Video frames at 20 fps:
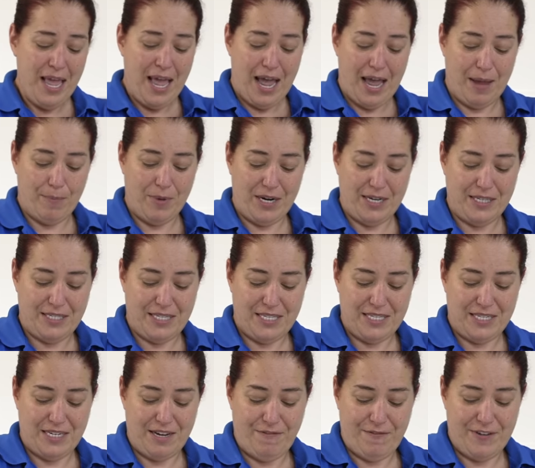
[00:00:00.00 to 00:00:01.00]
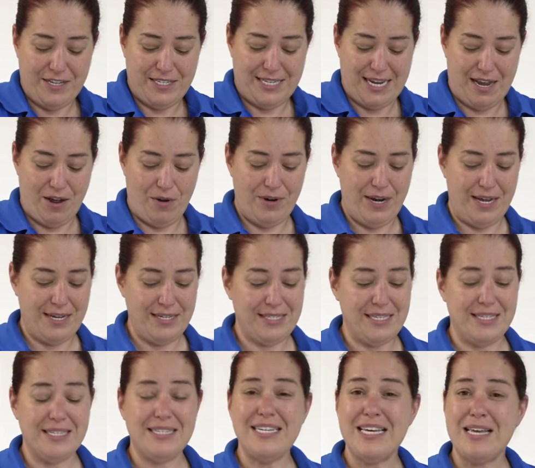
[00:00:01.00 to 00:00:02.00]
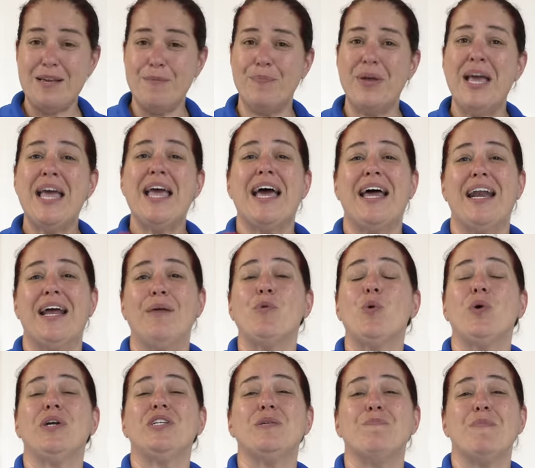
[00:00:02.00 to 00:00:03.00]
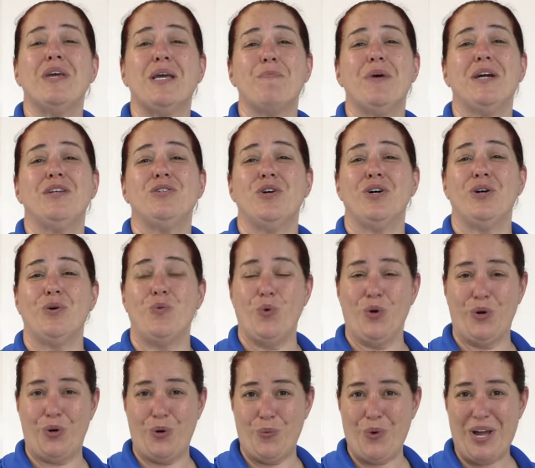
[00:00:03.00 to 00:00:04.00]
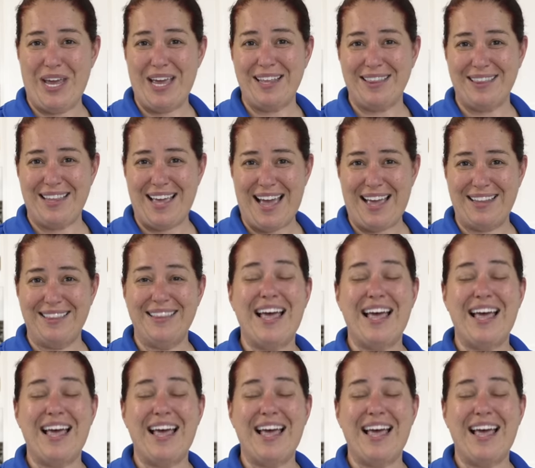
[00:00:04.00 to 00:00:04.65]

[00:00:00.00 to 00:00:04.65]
I'm going to stuff it down nice and deep, and I'm going to make my dog work away at that.